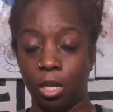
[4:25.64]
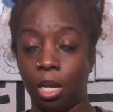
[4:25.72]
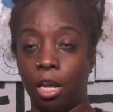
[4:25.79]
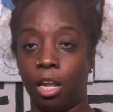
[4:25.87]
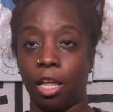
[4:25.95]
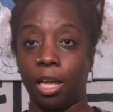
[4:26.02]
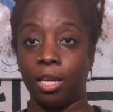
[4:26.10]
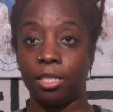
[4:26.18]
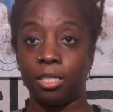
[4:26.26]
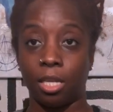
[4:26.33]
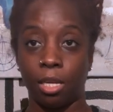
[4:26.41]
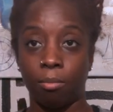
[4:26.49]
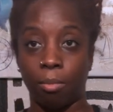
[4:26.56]
And like I
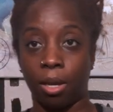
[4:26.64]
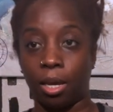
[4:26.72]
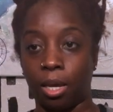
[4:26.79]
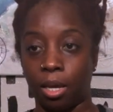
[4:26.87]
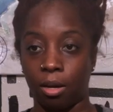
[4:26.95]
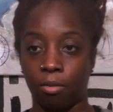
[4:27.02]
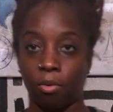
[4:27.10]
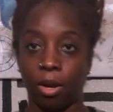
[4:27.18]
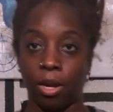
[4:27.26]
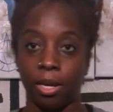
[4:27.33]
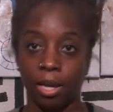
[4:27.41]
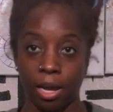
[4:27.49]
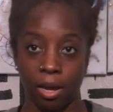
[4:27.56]
said, my hair
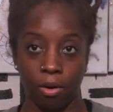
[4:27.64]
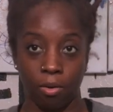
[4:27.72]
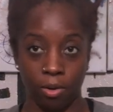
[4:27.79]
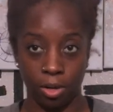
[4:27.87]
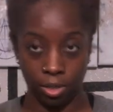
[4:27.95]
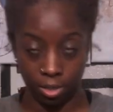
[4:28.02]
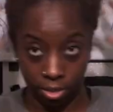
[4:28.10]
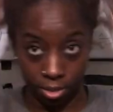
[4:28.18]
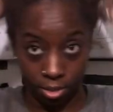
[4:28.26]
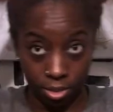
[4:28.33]
right now is